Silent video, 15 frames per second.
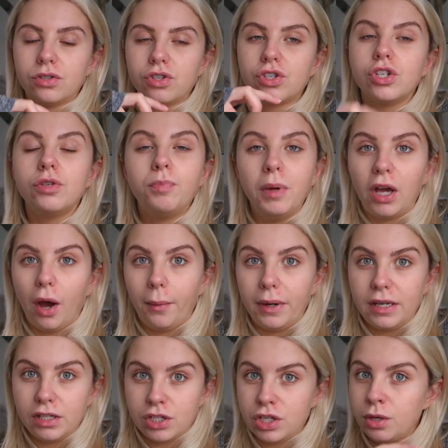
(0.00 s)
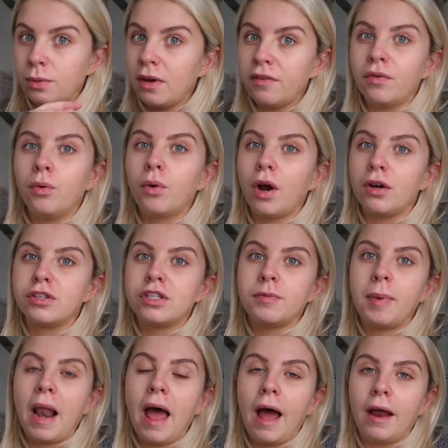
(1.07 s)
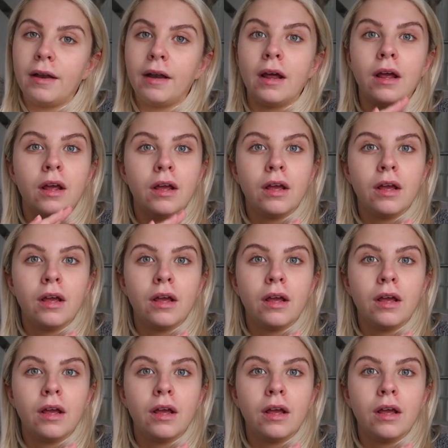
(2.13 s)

should be going into, if all goes to plan,